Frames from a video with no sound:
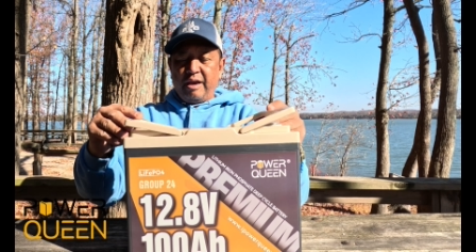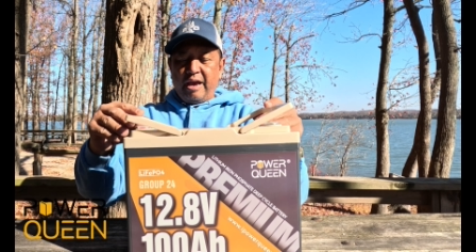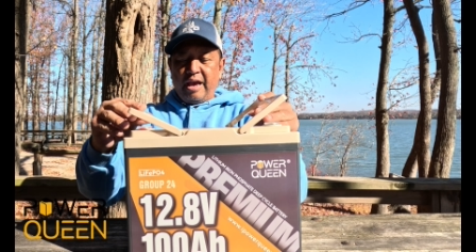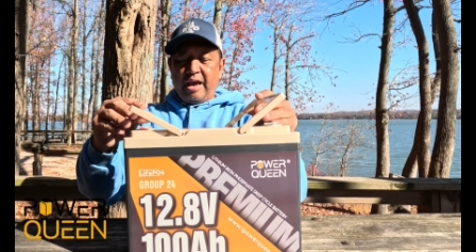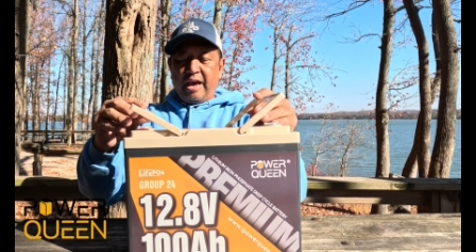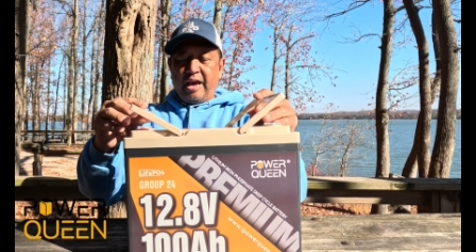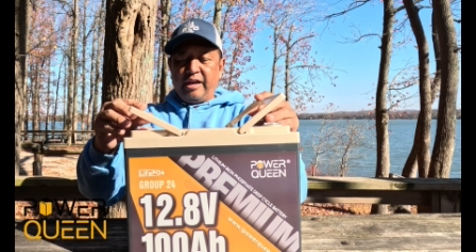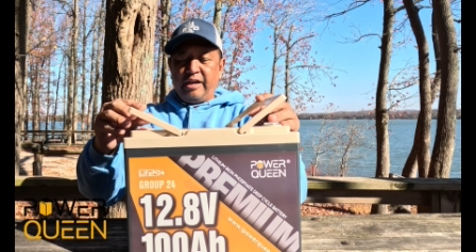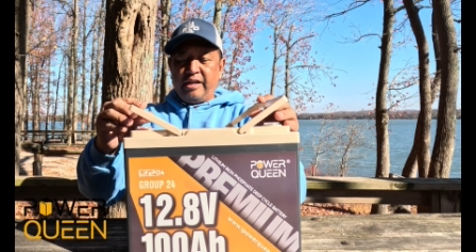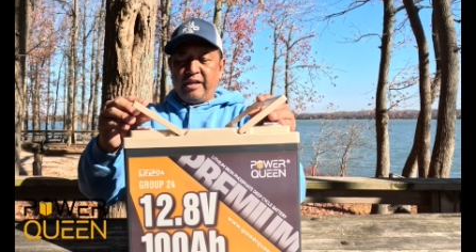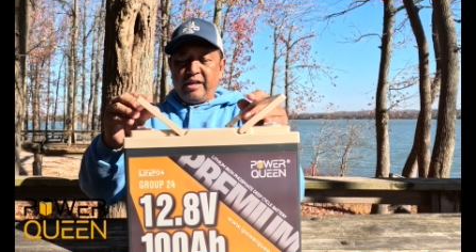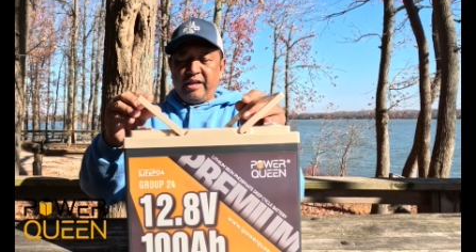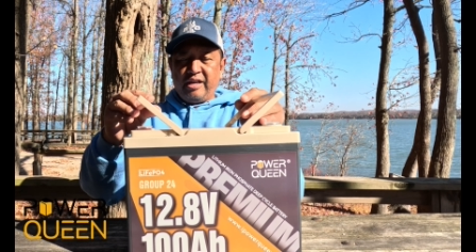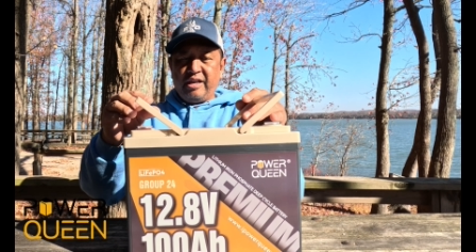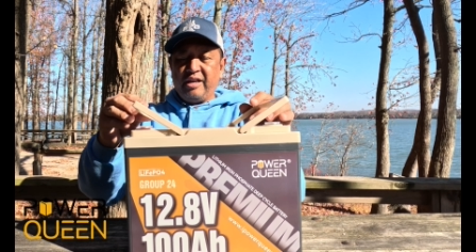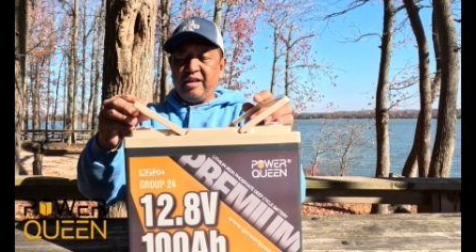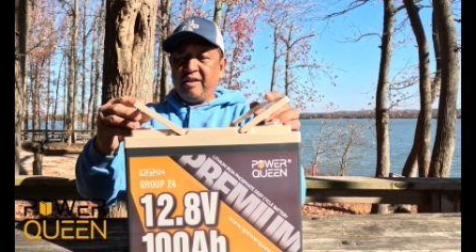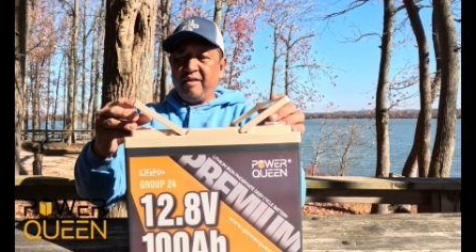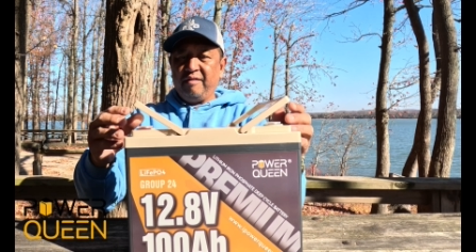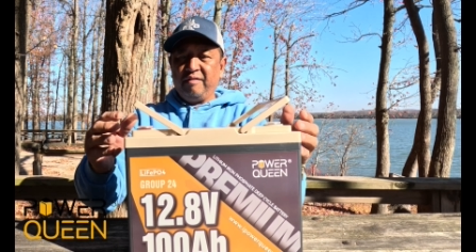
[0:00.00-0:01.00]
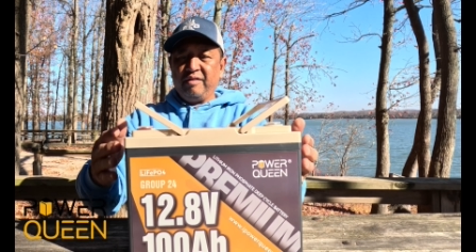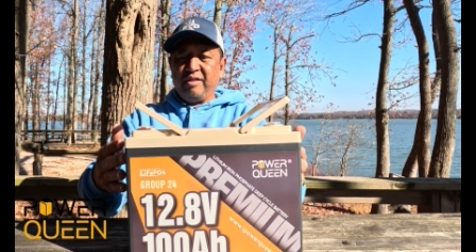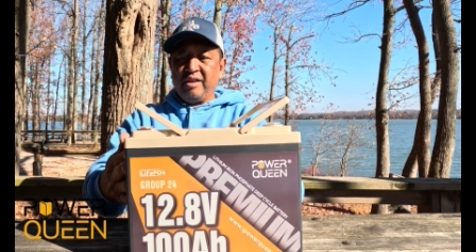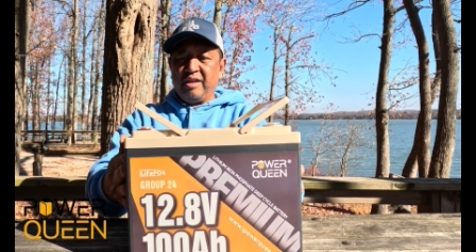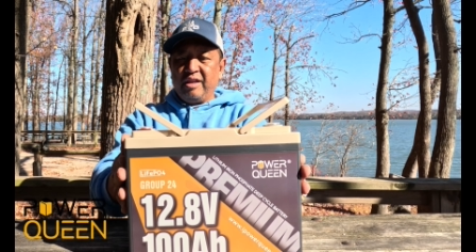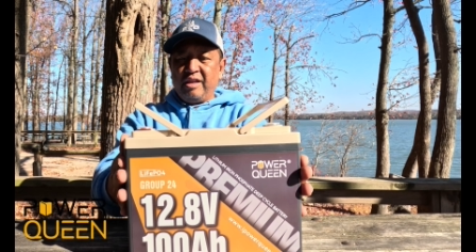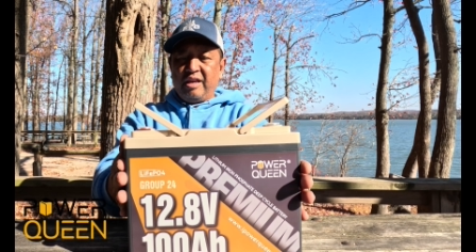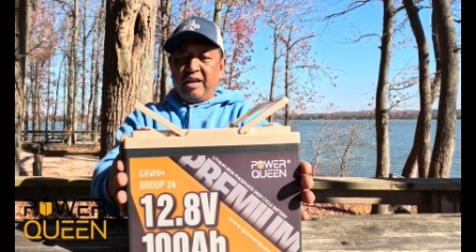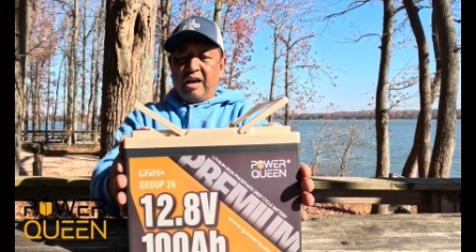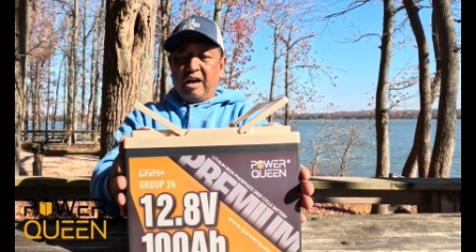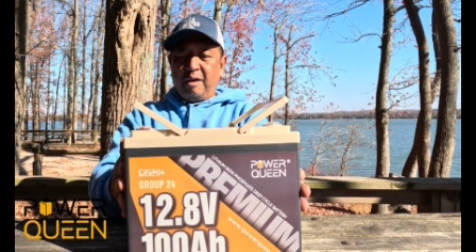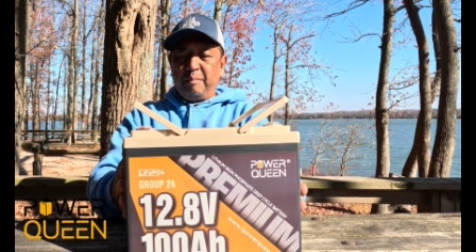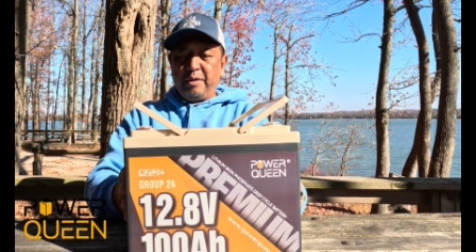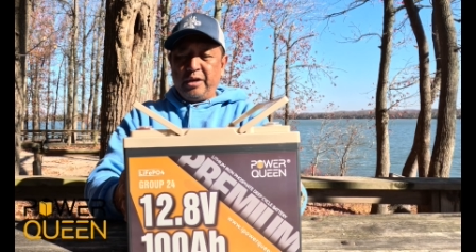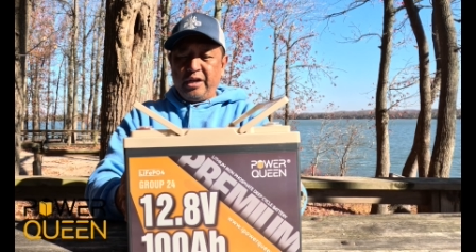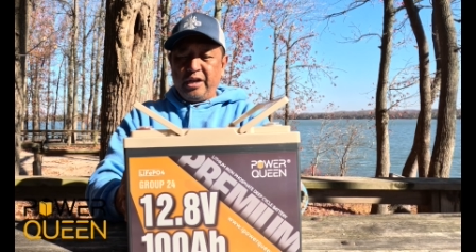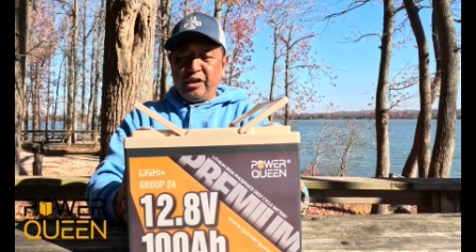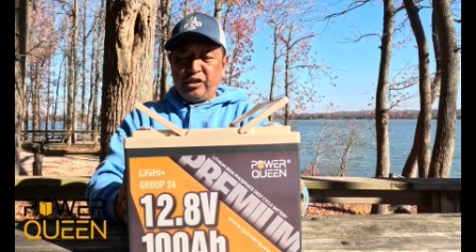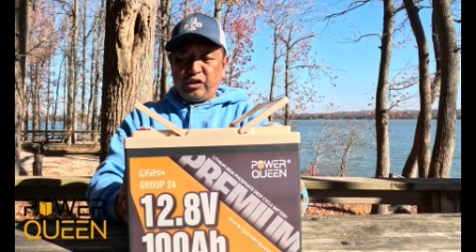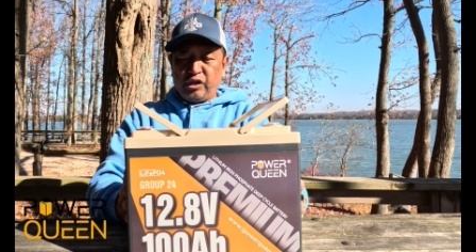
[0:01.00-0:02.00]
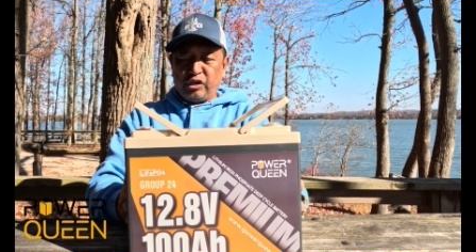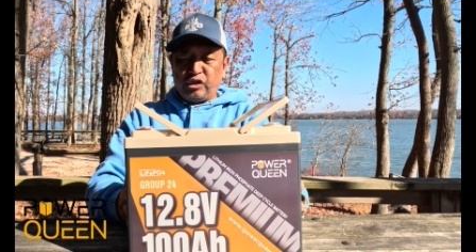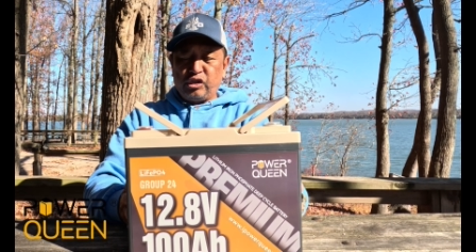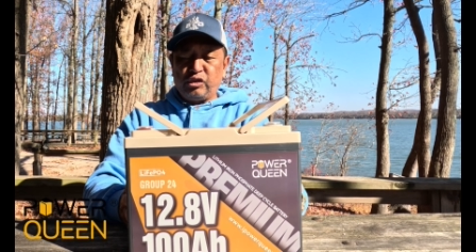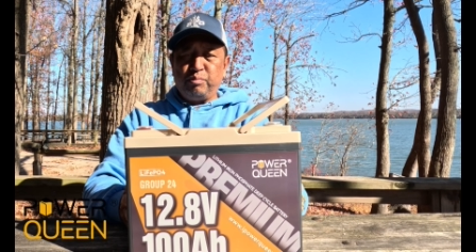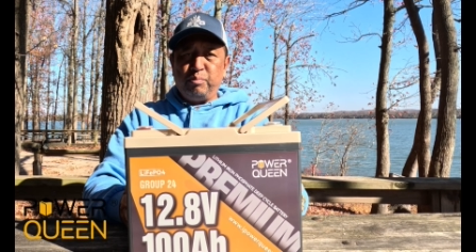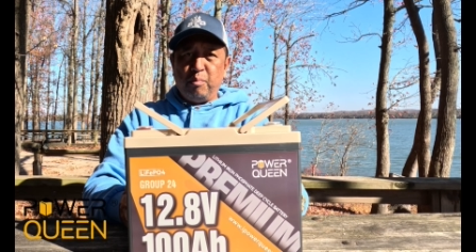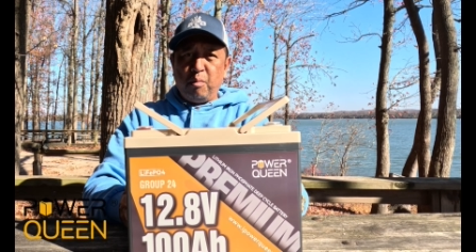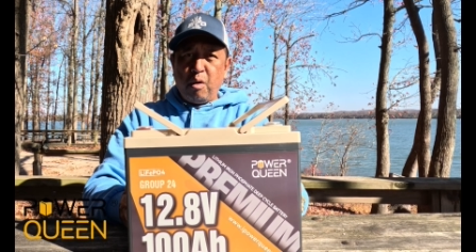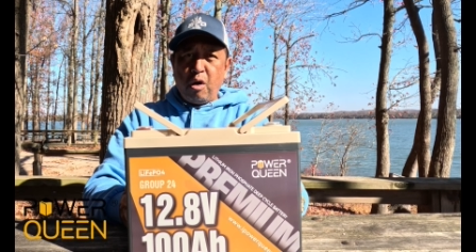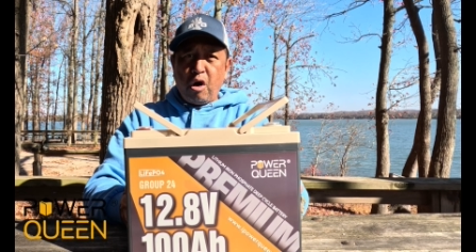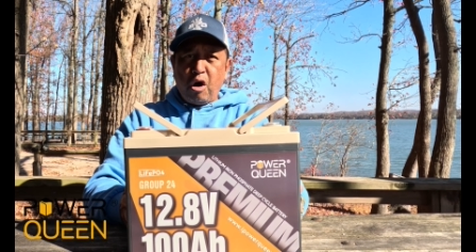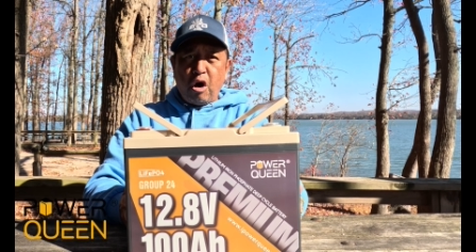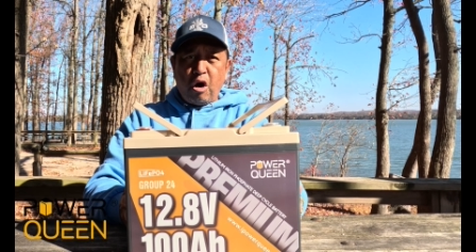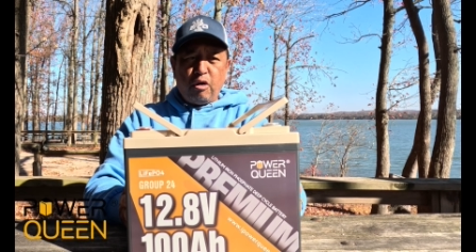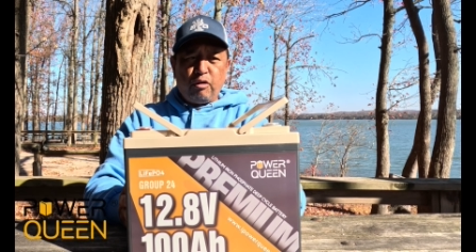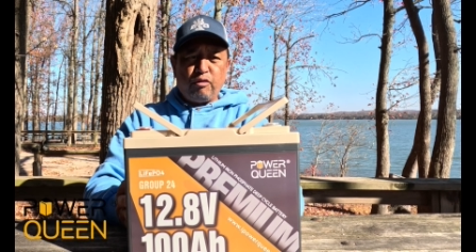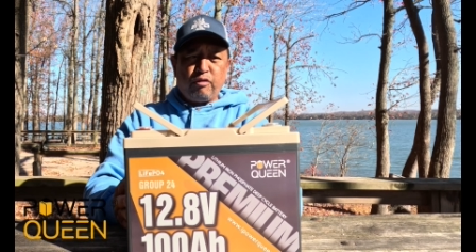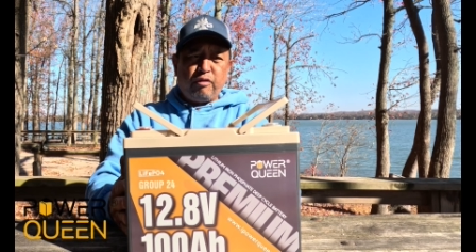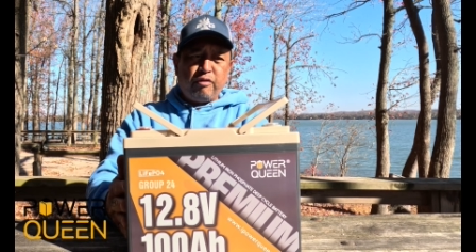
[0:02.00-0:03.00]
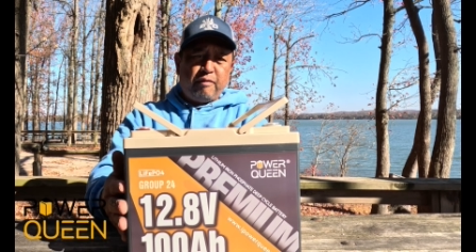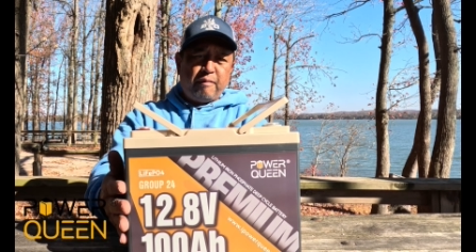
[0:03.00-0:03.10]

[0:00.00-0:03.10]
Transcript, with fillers: And I mean, it's a small